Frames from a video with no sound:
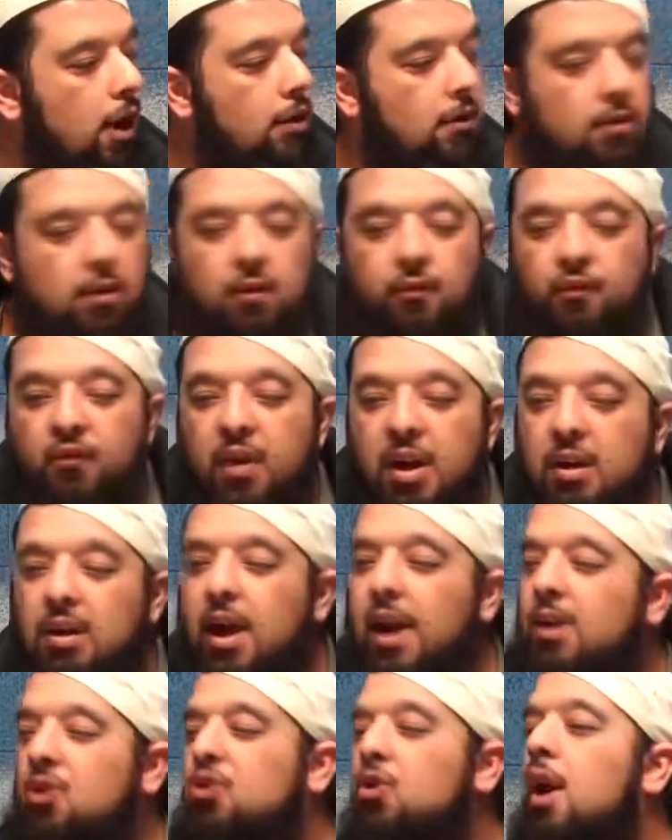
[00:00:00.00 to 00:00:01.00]
He doesn't
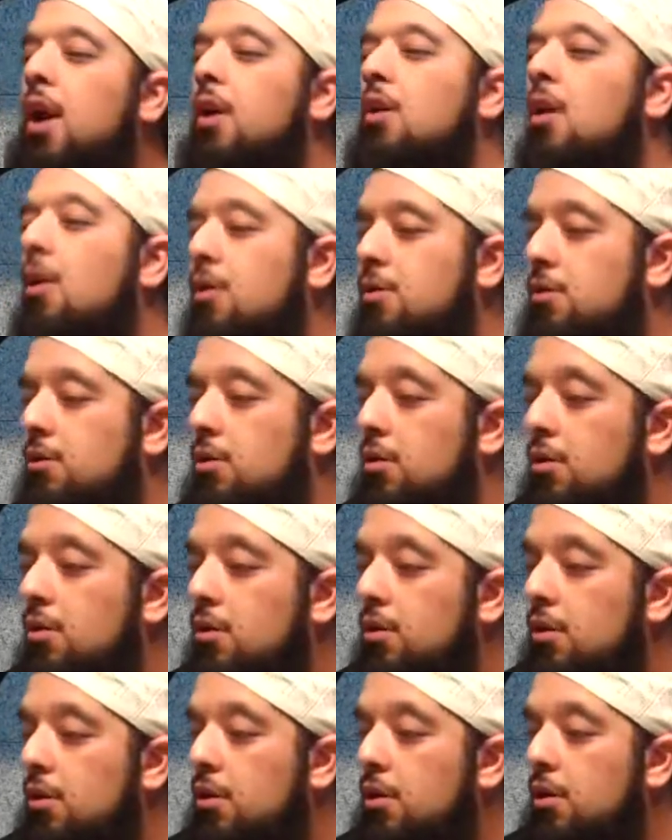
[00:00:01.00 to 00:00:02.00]
feel like trying
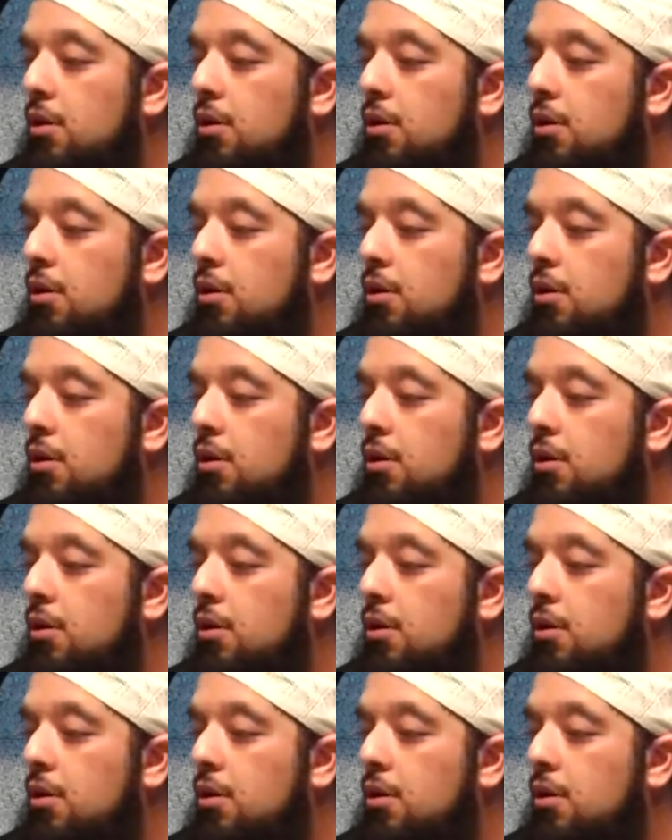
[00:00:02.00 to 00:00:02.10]
harder